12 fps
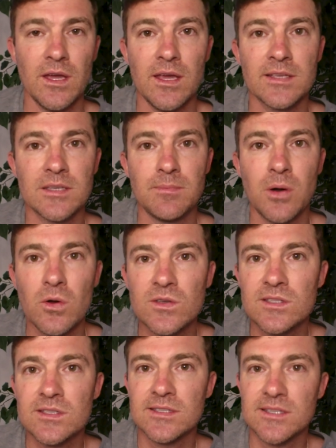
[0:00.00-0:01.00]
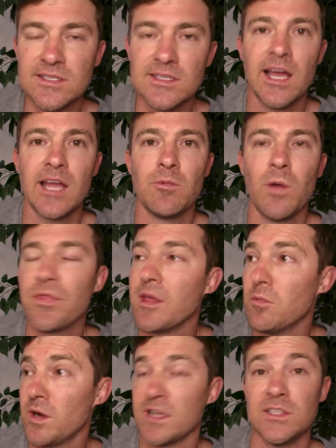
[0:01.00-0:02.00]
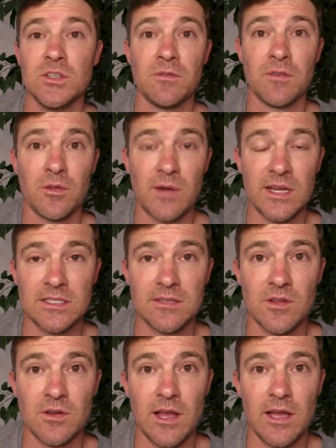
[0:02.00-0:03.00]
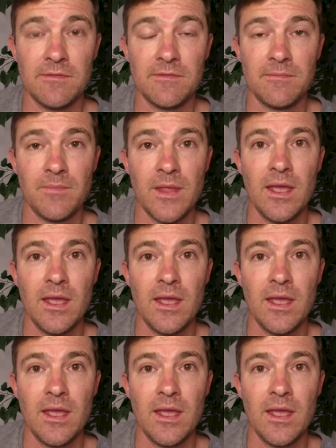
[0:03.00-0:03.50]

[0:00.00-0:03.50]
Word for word: is supposed to decide what they want to do for the rest of their life.